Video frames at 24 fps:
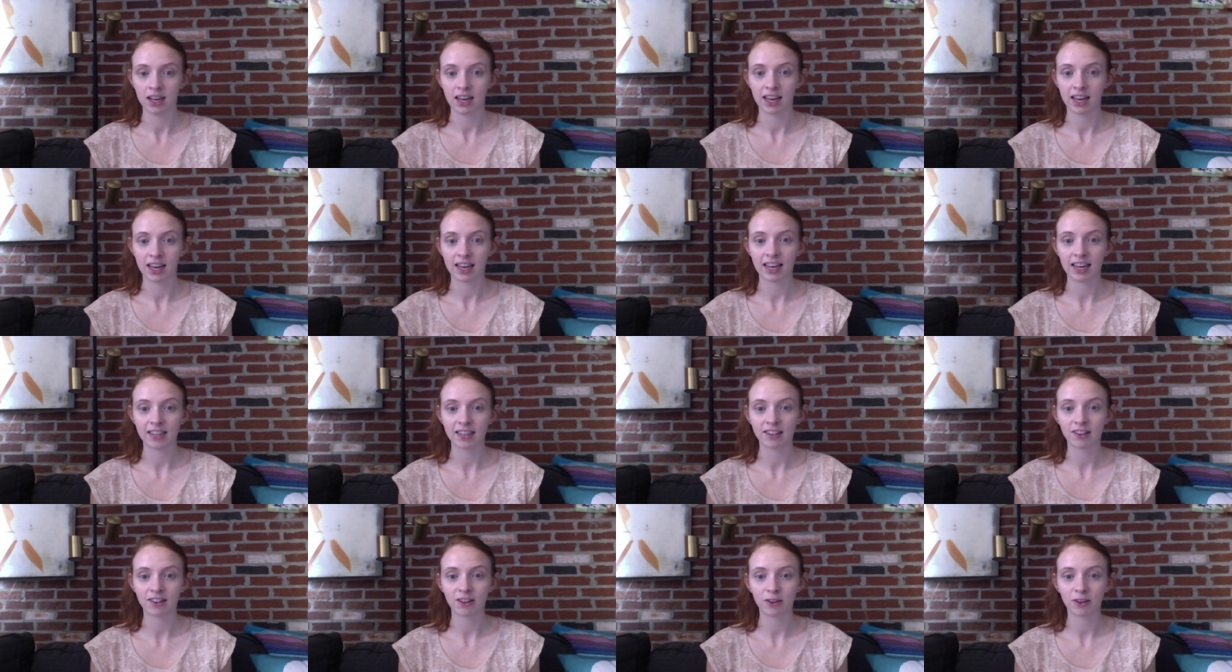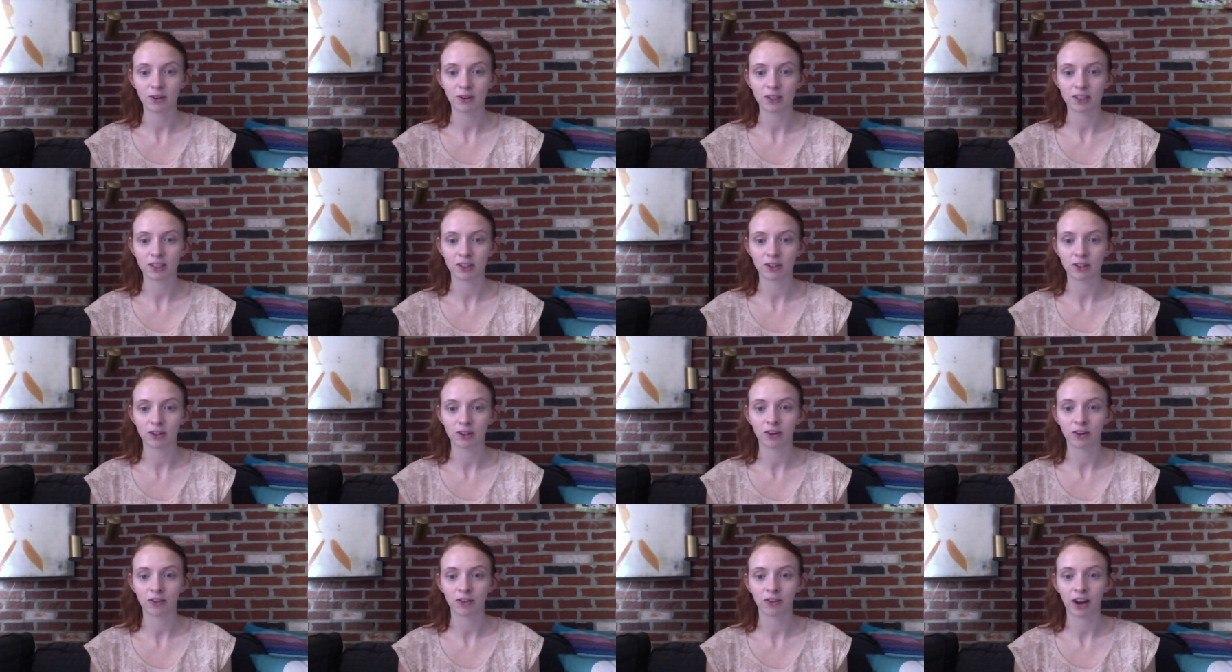It gets the
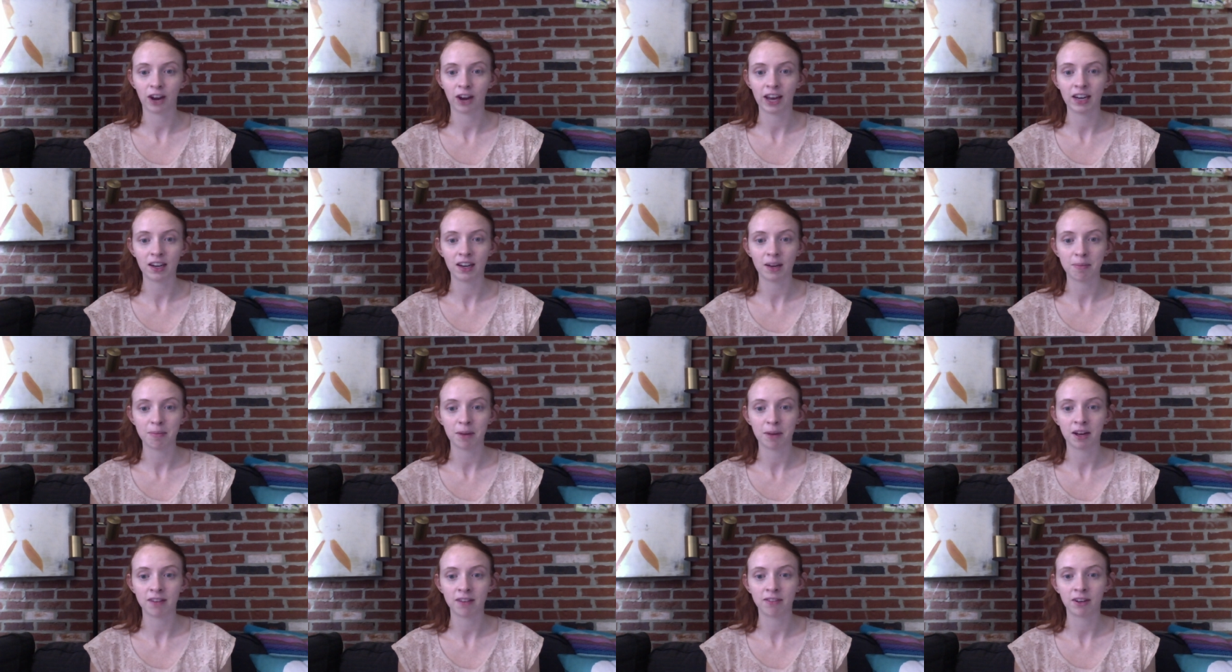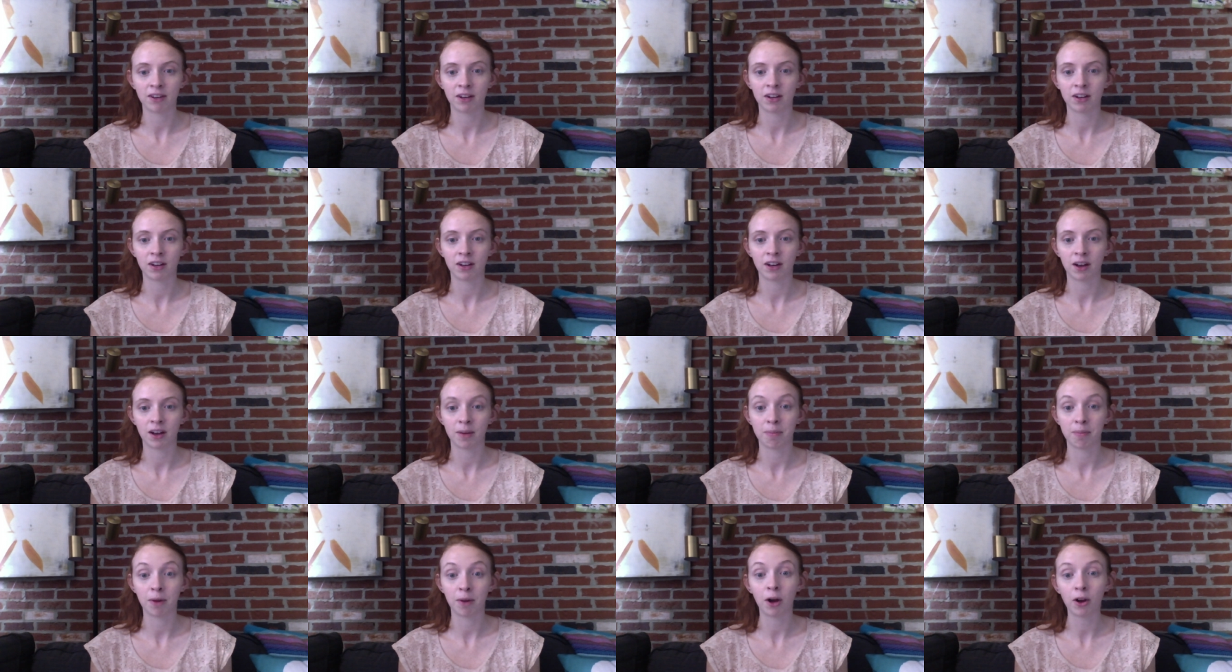crystal right above
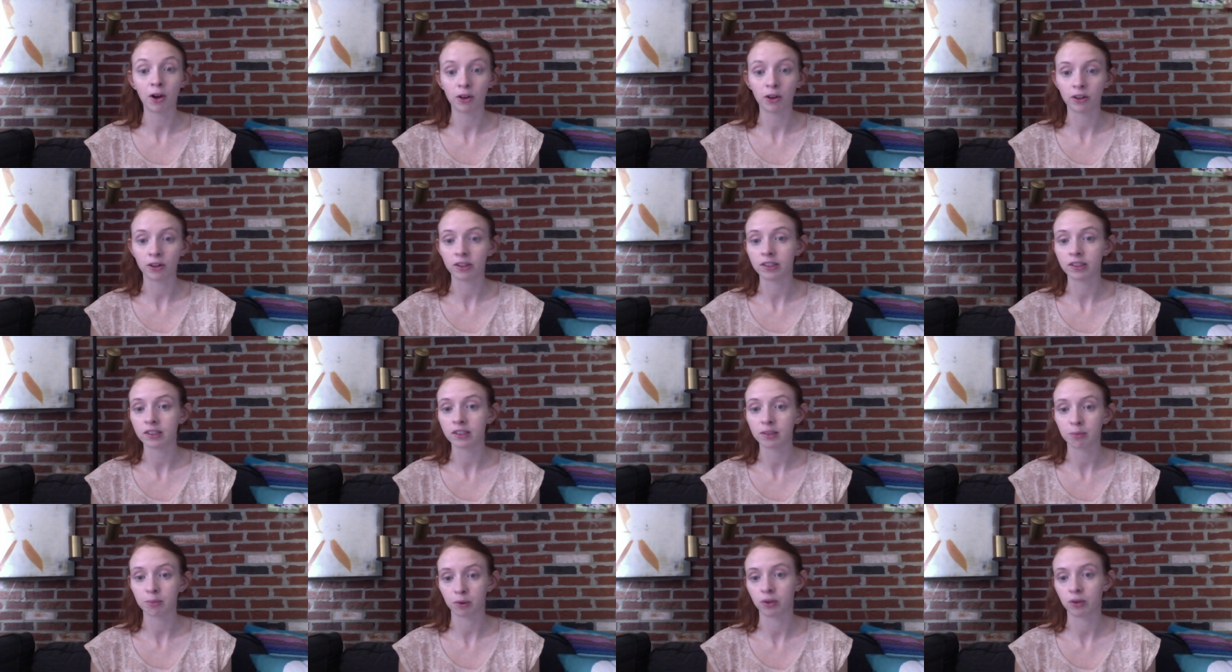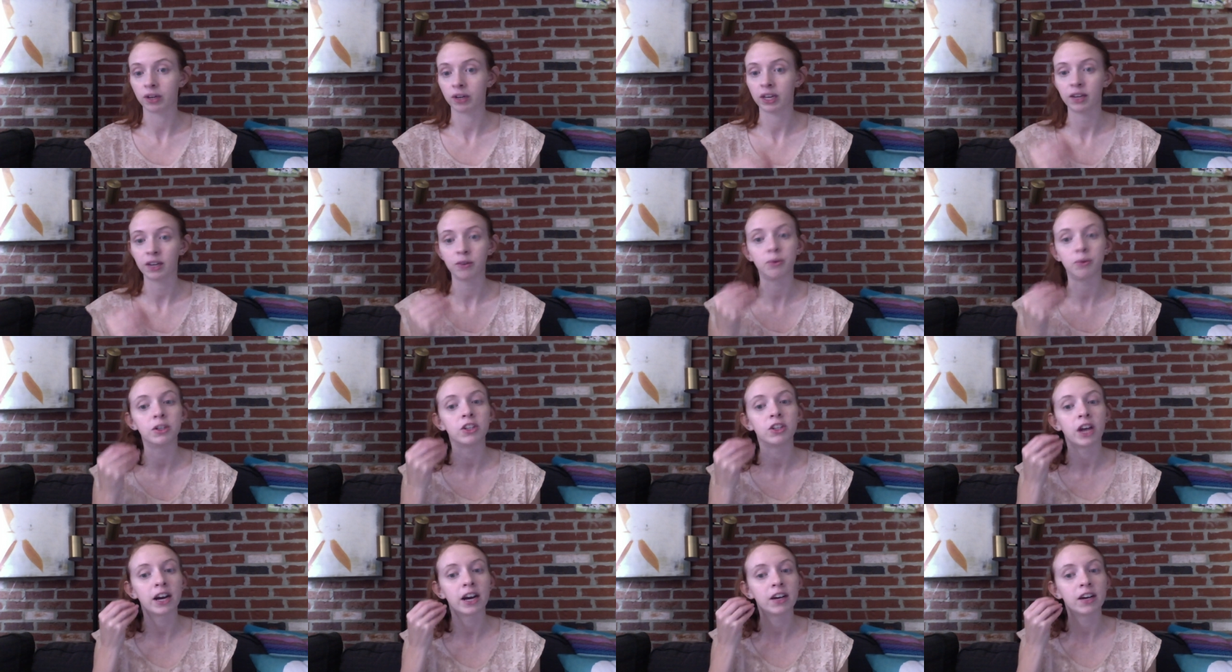a pulse point,
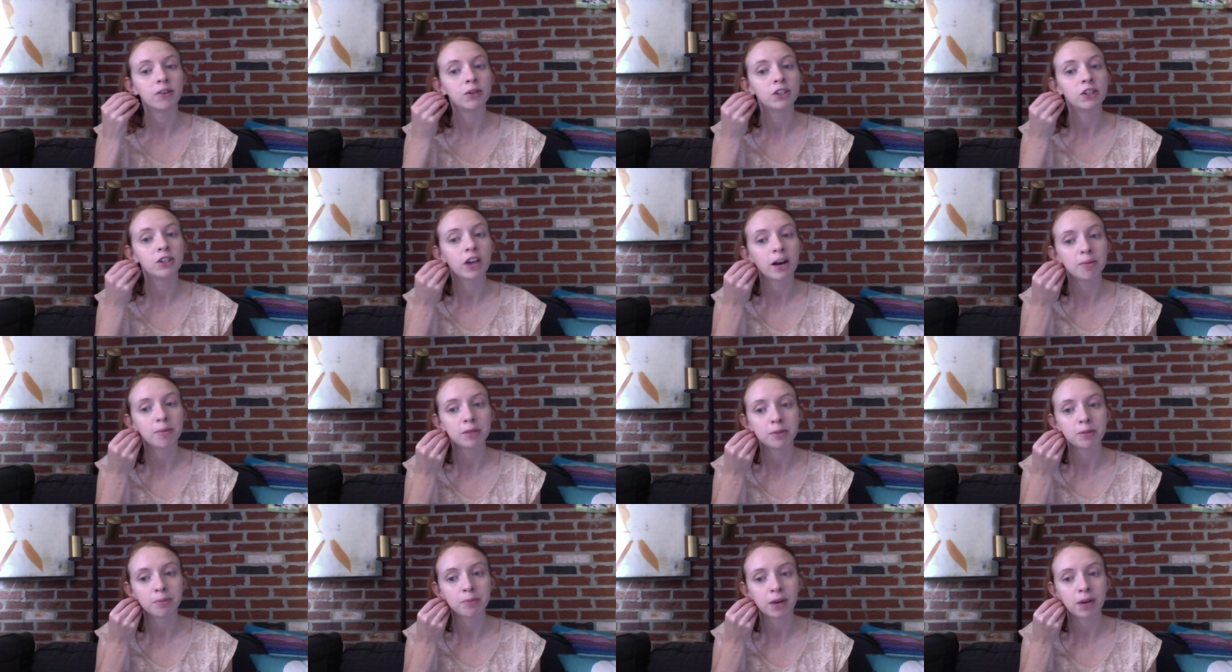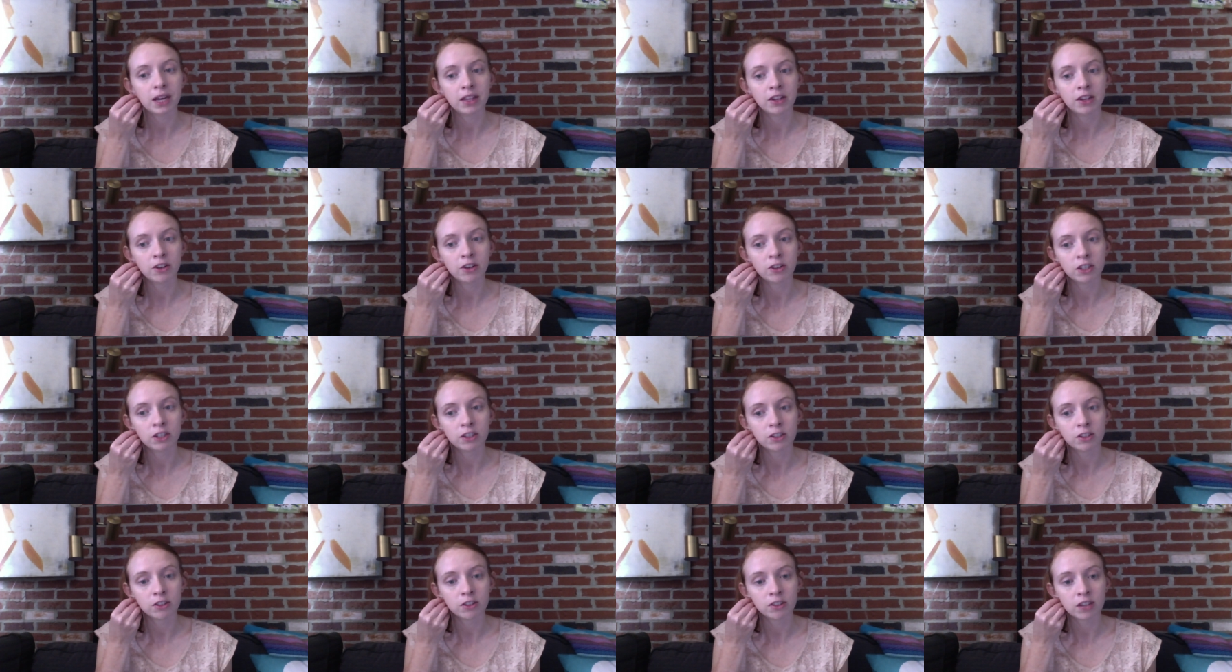which helps spread the
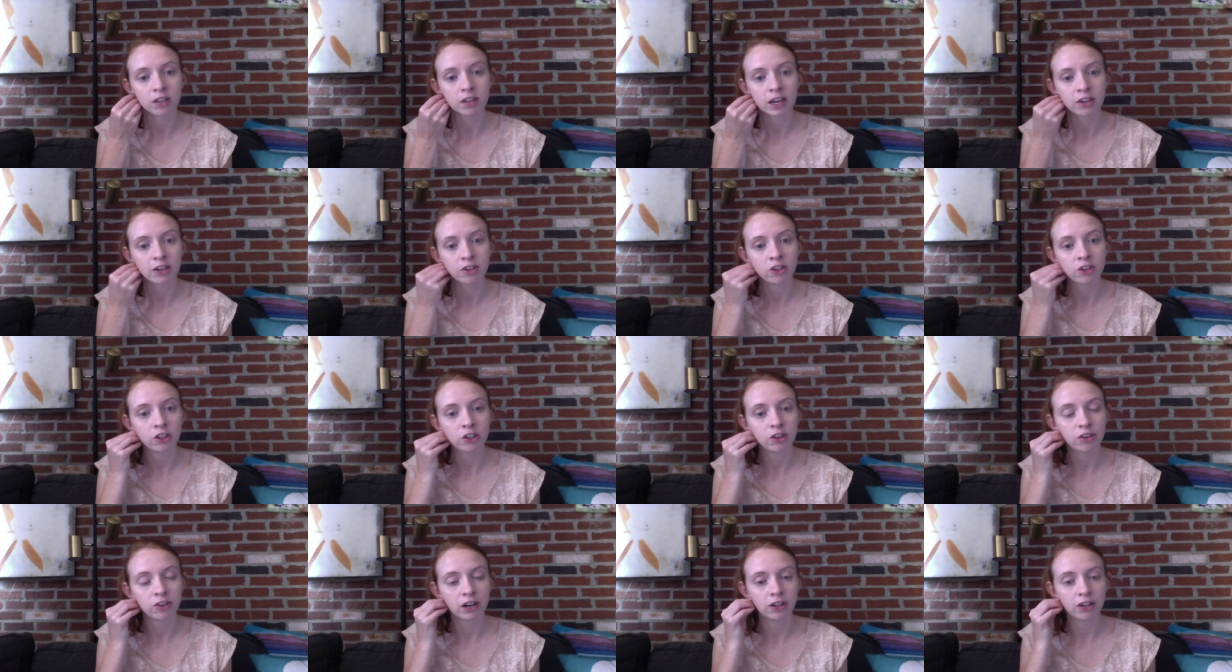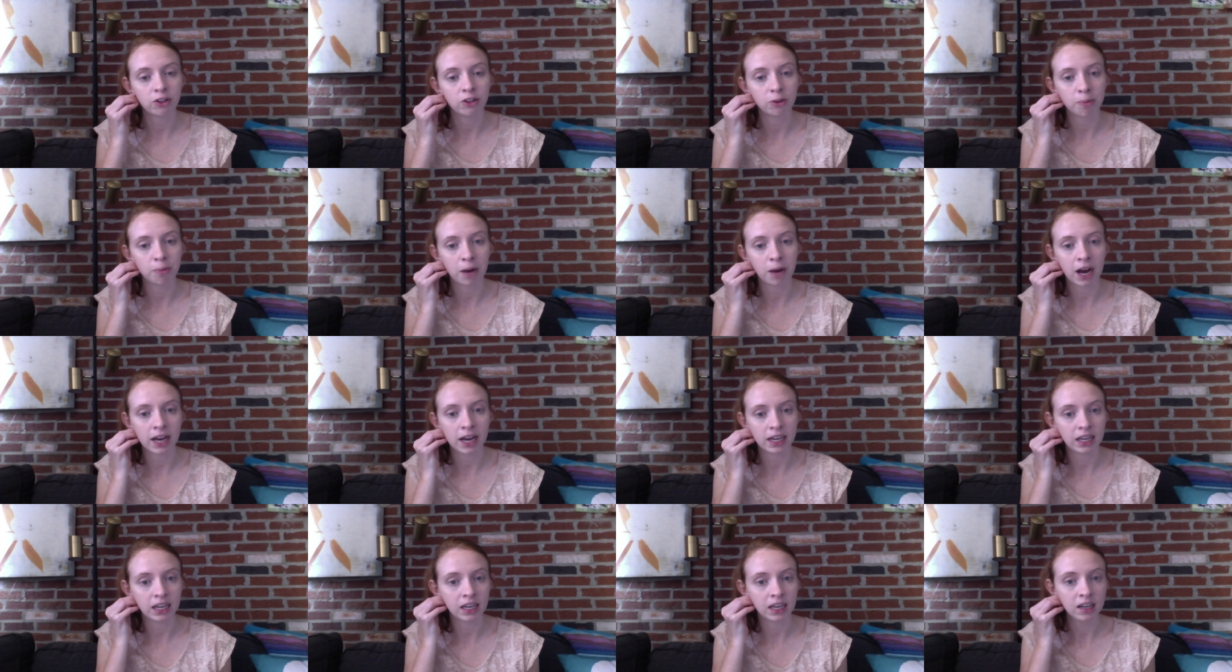crystal's energy around your
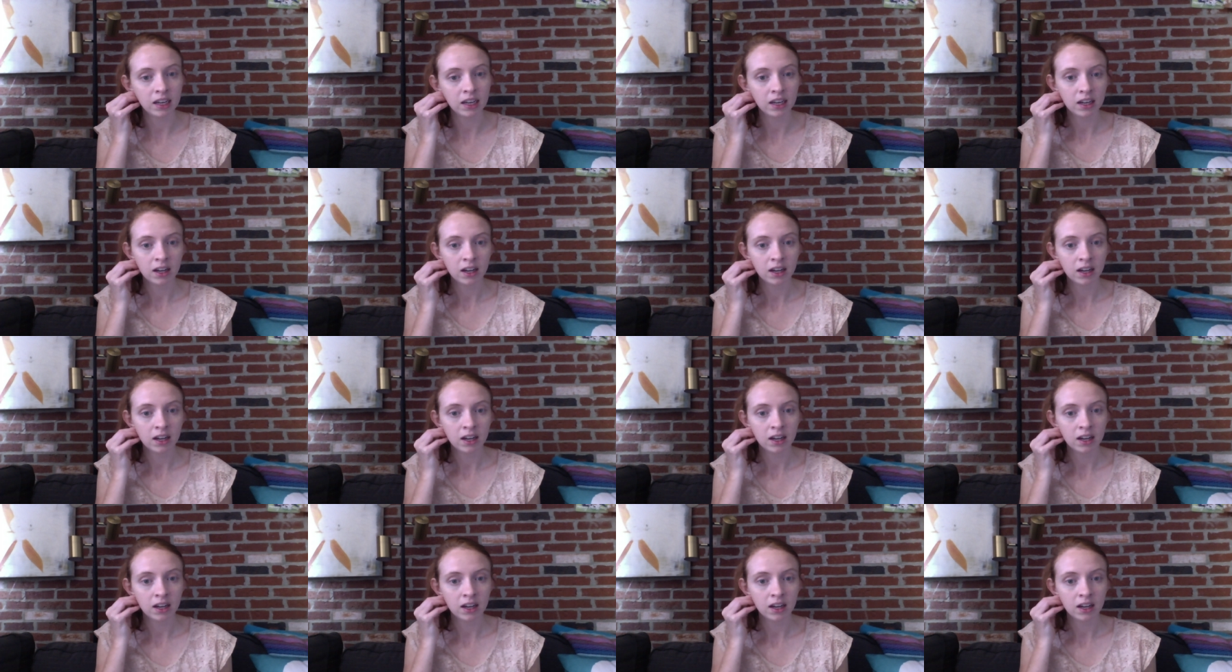body.